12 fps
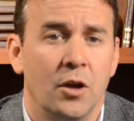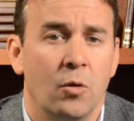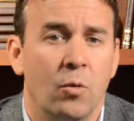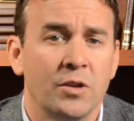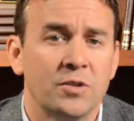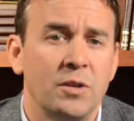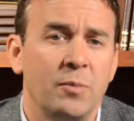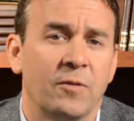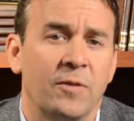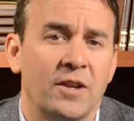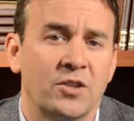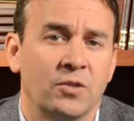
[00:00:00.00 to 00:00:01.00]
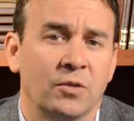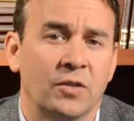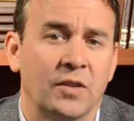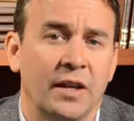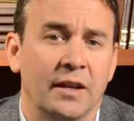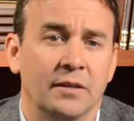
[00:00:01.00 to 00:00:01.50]
Wall Street professionals
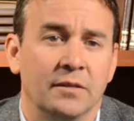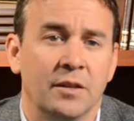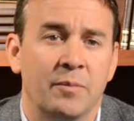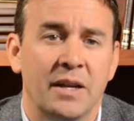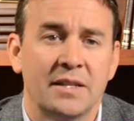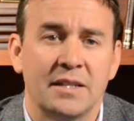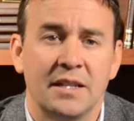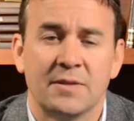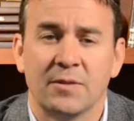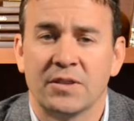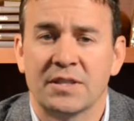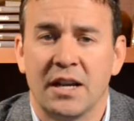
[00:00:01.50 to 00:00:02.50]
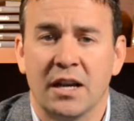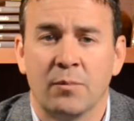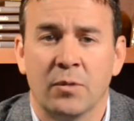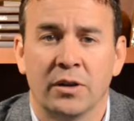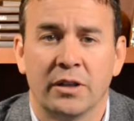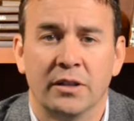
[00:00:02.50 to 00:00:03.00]
say the best days for the stock
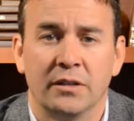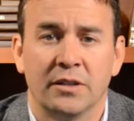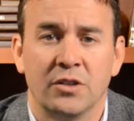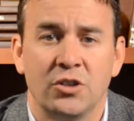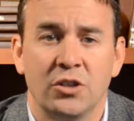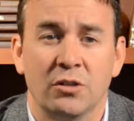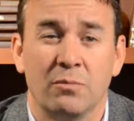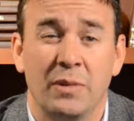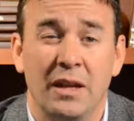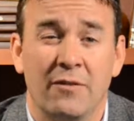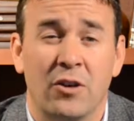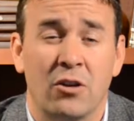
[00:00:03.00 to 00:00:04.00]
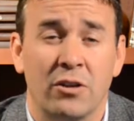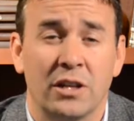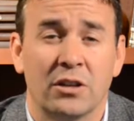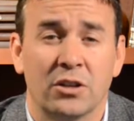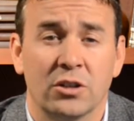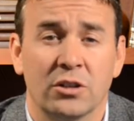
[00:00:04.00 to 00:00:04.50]
market this year may have already
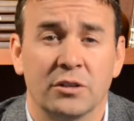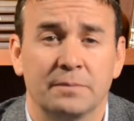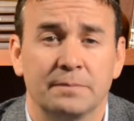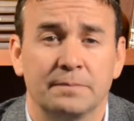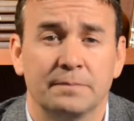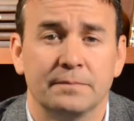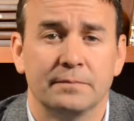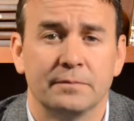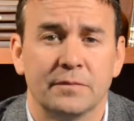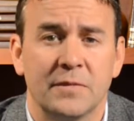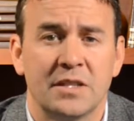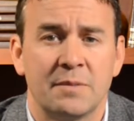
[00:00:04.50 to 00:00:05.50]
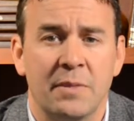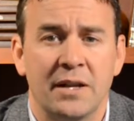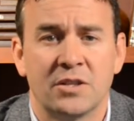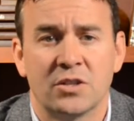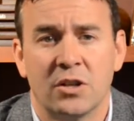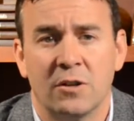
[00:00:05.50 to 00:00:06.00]
occurred. This might
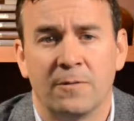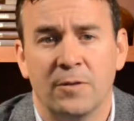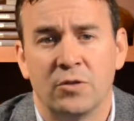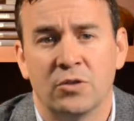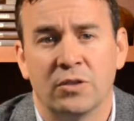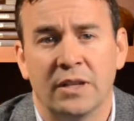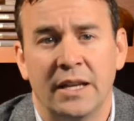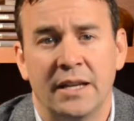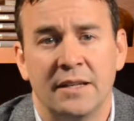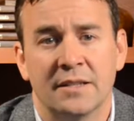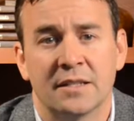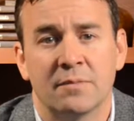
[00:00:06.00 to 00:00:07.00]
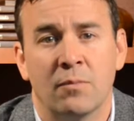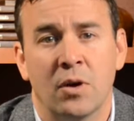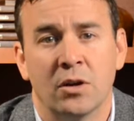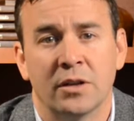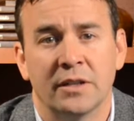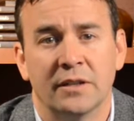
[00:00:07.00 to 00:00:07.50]
stall future gains as
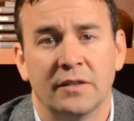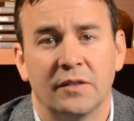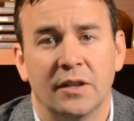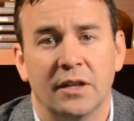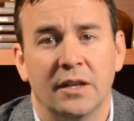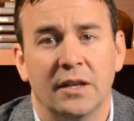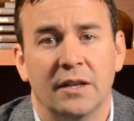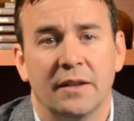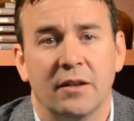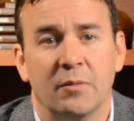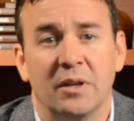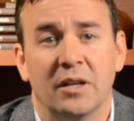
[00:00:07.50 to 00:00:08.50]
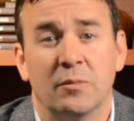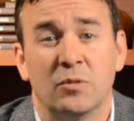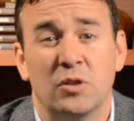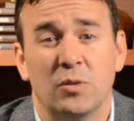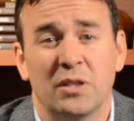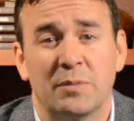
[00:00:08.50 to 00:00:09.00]
markets that have become
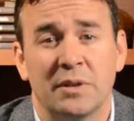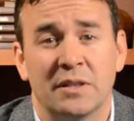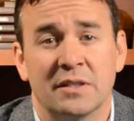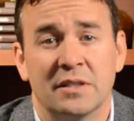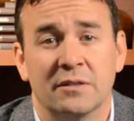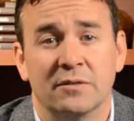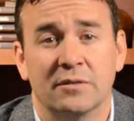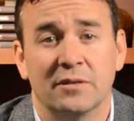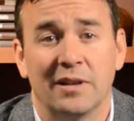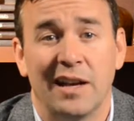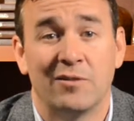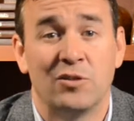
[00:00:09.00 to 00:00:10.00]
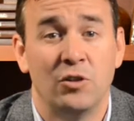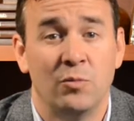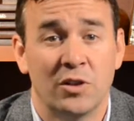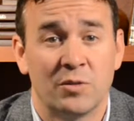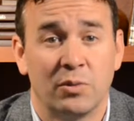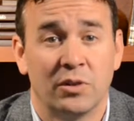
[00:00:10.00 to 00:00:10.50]
too expensive, have too
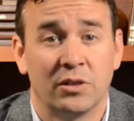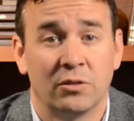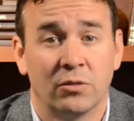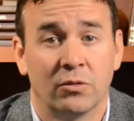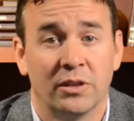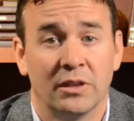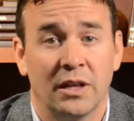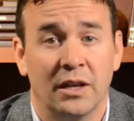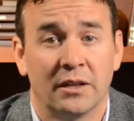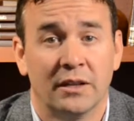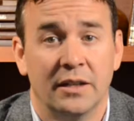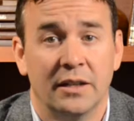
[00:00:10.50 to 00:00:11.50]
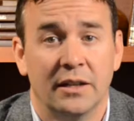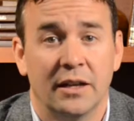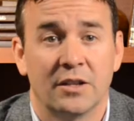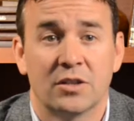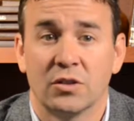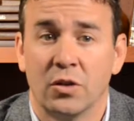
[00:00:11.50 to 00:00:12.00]
much political gridlock,
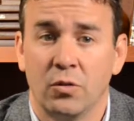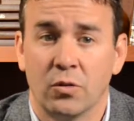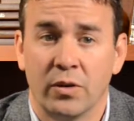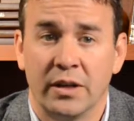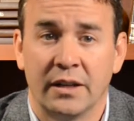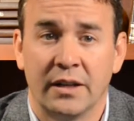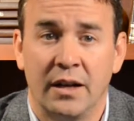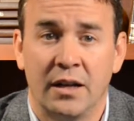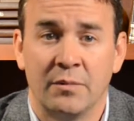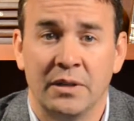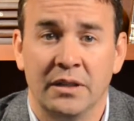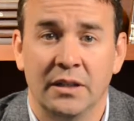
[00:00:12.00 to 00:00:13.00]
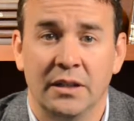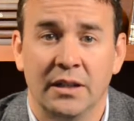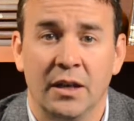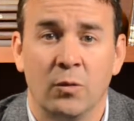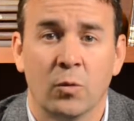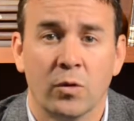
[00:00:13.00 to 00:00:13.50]
a slow-growing economy,
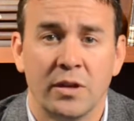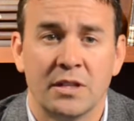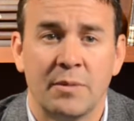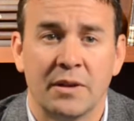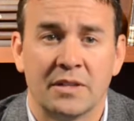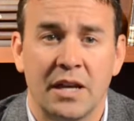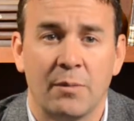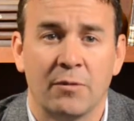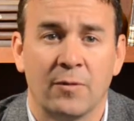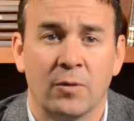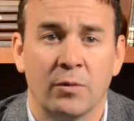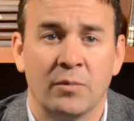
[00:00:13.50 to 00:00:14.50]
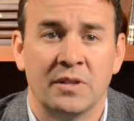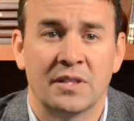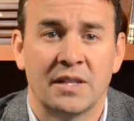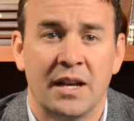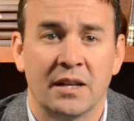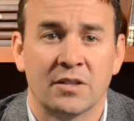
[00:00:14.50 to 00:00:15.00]
and worries about top-performing
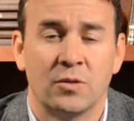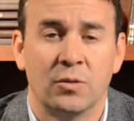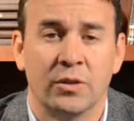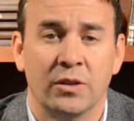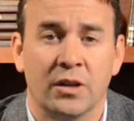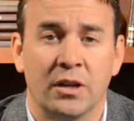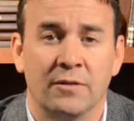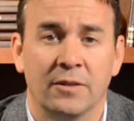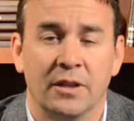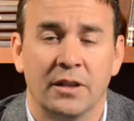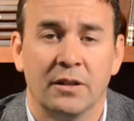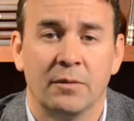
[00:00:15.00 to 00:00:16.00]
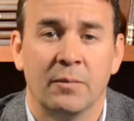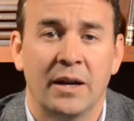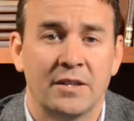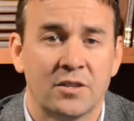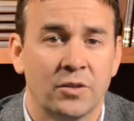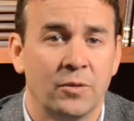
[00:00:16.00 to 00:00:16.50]
stocks cooling off
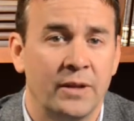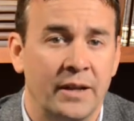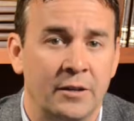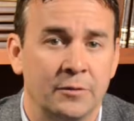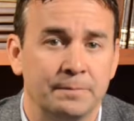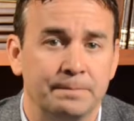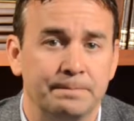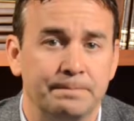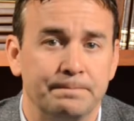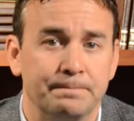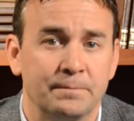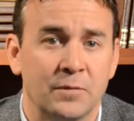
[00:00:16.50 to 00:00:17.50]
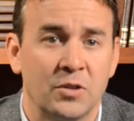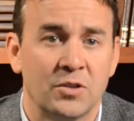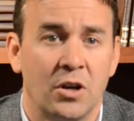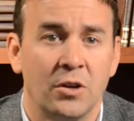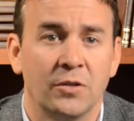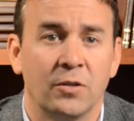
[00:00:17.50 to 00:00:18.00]
might slow down. There's
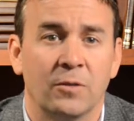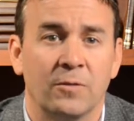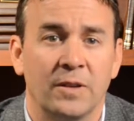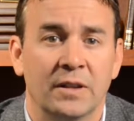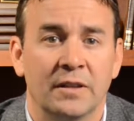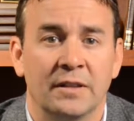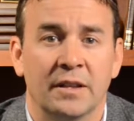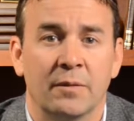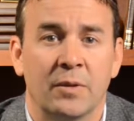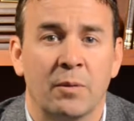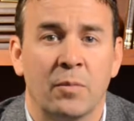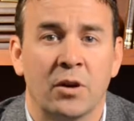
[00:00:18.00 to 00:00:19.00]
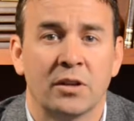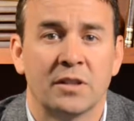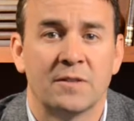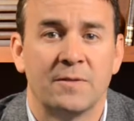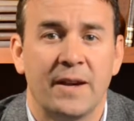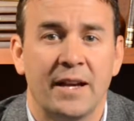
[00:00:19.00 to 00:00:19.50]
also a feeling that the
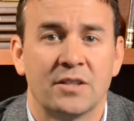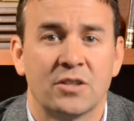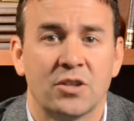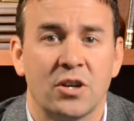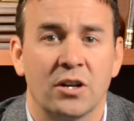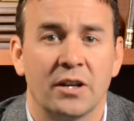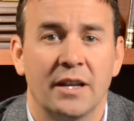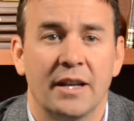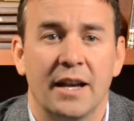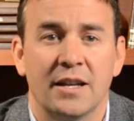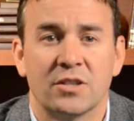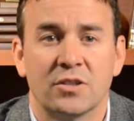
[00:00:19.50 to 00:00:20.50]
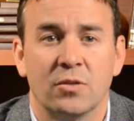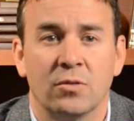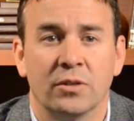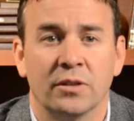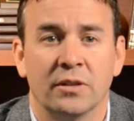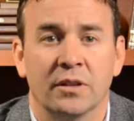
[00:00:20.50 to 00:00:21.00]
market's fast start has
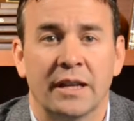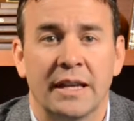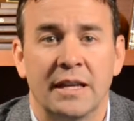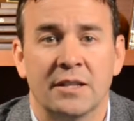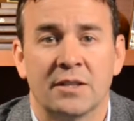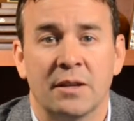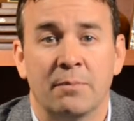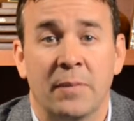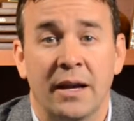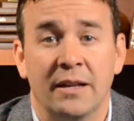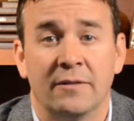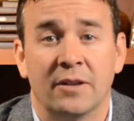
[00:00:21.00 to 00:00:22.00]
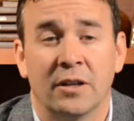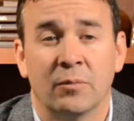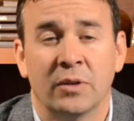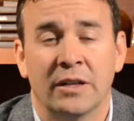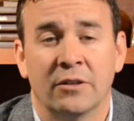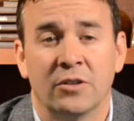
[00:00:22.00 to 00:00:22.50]
stolen the gains that might have come
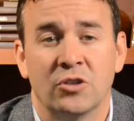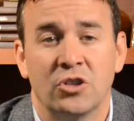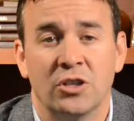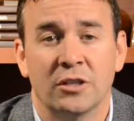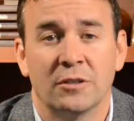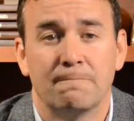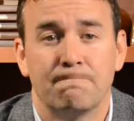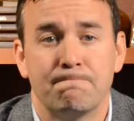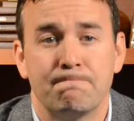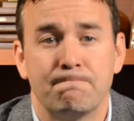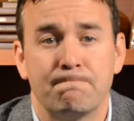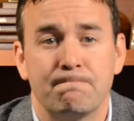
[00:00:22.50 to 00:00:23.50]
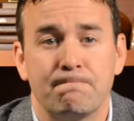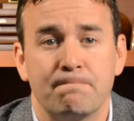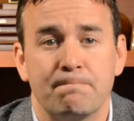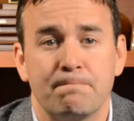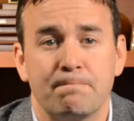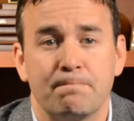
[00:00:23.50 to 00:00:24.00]
later this year.
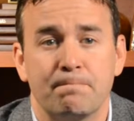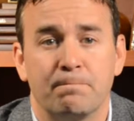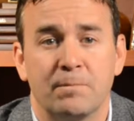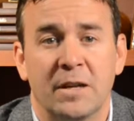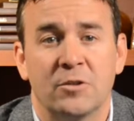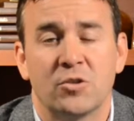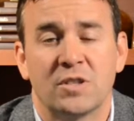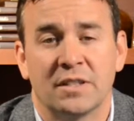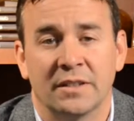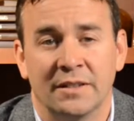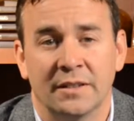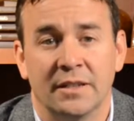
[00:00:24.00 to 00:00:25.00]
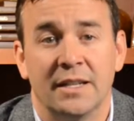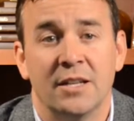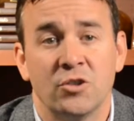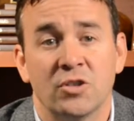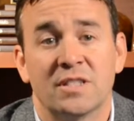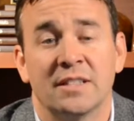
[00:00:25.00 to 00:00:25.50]

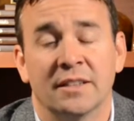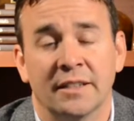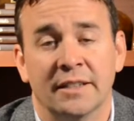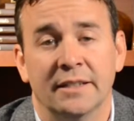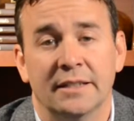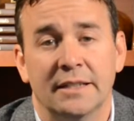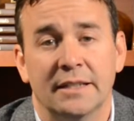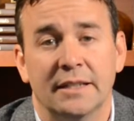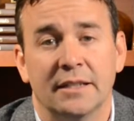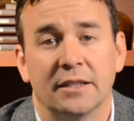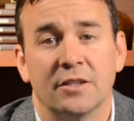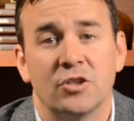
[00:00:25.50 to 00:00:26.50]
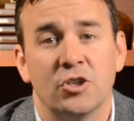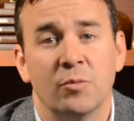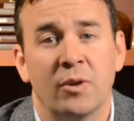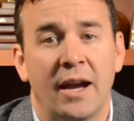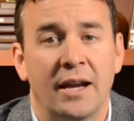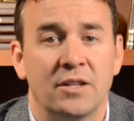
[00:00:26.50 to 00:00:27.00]
Interestingly,
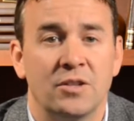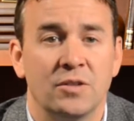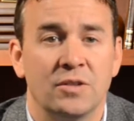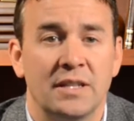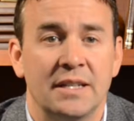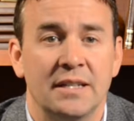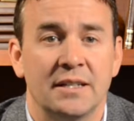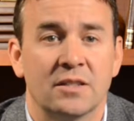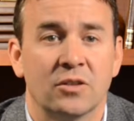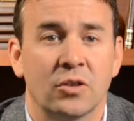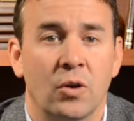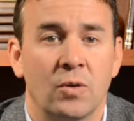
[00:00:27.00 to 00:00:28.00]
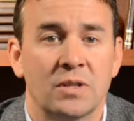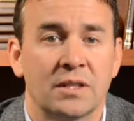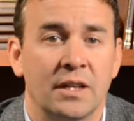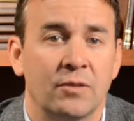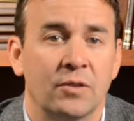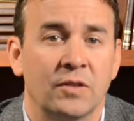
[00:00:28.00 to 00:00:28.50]
consumer attitudes hit its lowest
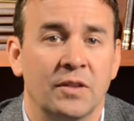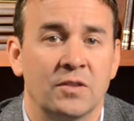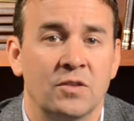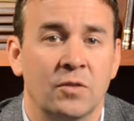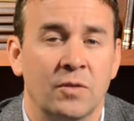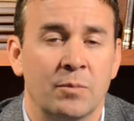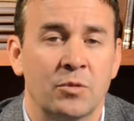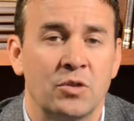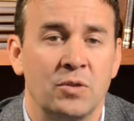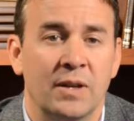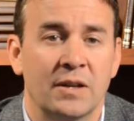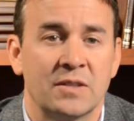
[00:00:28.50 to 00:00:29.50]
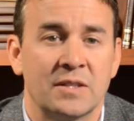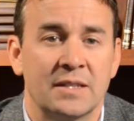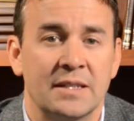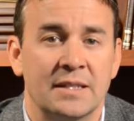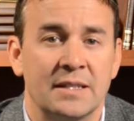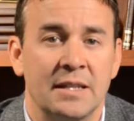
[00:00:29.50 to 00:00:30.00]
level since November
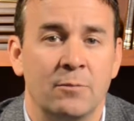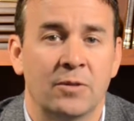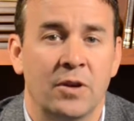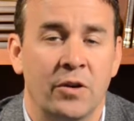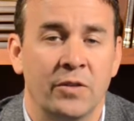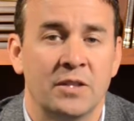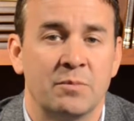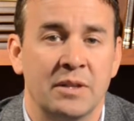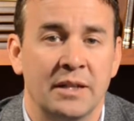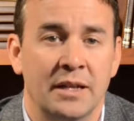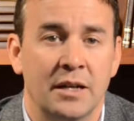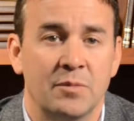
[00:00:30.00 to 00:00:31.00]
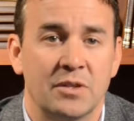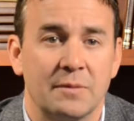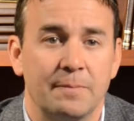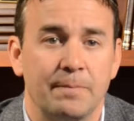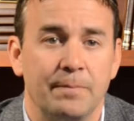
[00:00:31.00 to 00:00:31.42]
2016 with all these big ups.